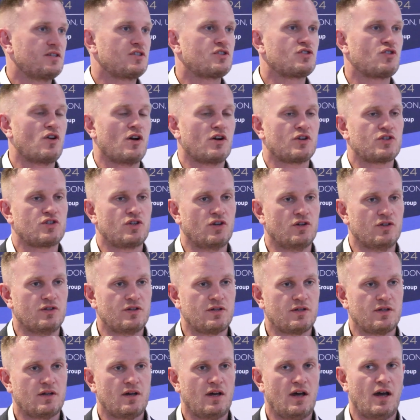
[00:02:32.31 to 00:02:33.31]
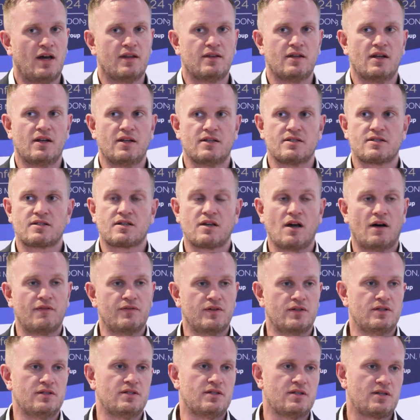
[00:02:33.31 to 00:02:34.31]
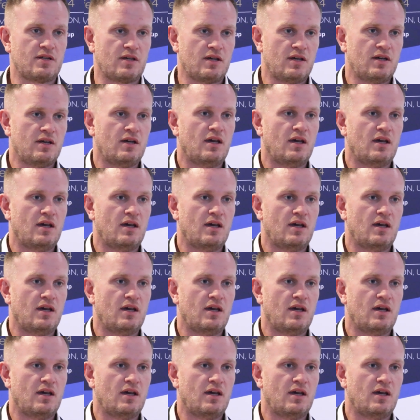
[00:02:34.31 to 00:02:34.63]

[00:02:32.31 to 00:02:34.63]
structured and that it's governed